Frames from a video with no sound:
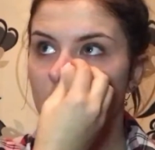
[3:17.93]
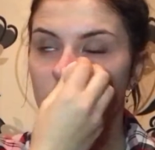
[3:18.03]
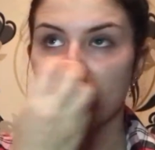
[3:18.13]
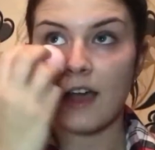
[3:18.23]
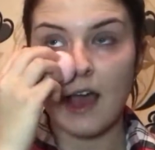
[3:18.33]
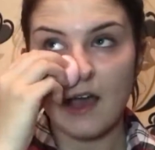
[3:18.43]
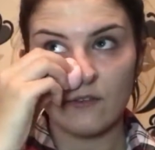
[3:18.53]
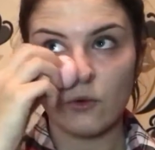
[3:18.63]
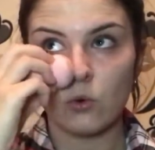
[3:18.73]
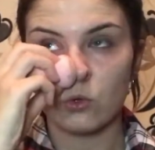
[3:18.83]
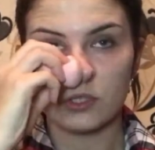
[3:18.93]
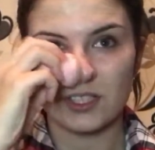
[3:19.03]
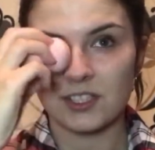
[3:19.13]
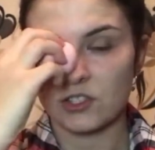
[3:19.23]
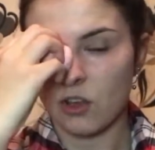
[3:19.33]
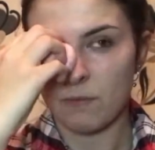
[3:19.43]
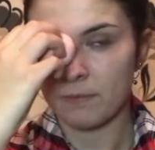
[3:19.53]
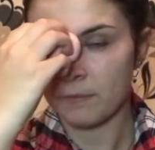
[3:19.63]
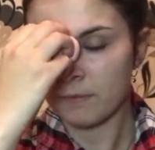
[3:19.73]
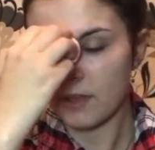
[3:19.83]
So I have ordered
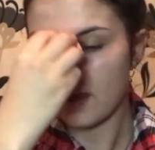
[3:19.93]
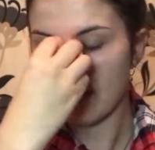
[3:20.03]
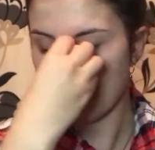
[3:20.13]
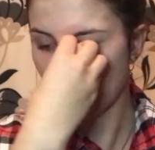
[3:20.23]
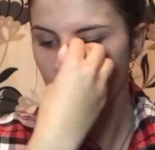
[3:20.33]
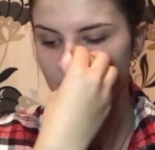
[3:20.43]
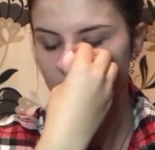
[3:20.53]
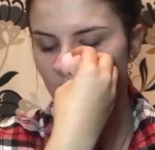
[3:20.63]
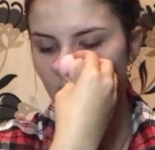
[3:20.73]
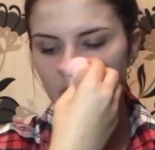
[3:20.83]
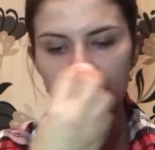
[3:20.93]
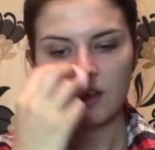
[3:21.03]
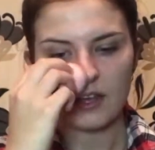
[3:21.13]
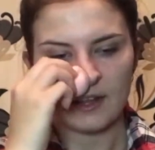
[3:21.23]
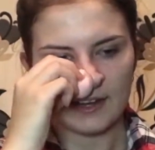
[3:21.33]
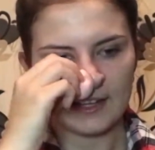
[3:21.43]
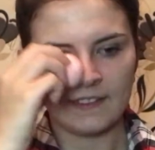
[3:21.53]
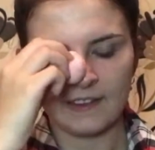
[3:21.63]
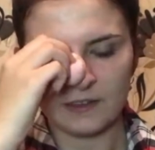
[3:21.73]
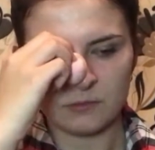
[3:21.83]
some, and I
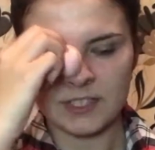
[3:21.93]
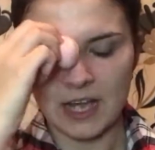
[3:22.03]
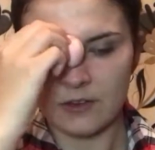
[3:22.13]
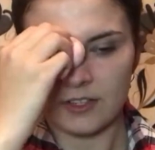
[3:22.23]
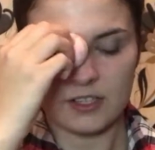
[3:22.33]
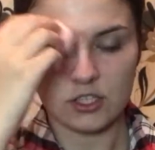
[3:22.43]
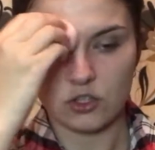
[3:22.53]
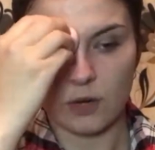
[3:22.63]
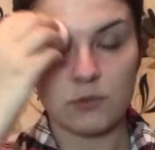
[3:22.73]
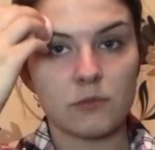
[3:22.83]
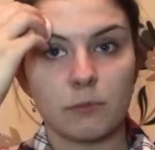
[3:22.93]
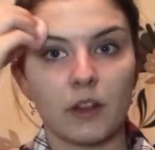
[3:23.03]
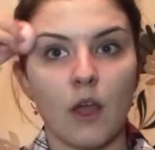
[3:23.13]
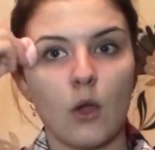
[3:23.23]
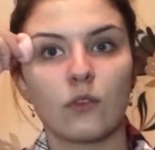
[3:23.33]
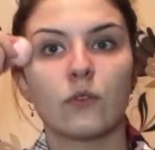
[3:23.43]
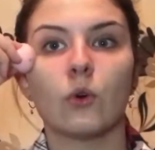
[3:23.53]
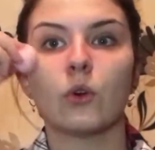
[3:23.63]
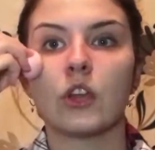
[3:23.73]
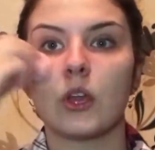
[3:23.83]
can link them down in the description below
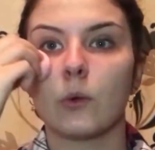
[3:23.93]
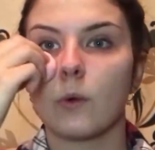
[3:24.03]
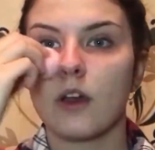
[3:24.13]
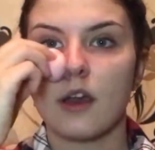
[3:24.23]
for you,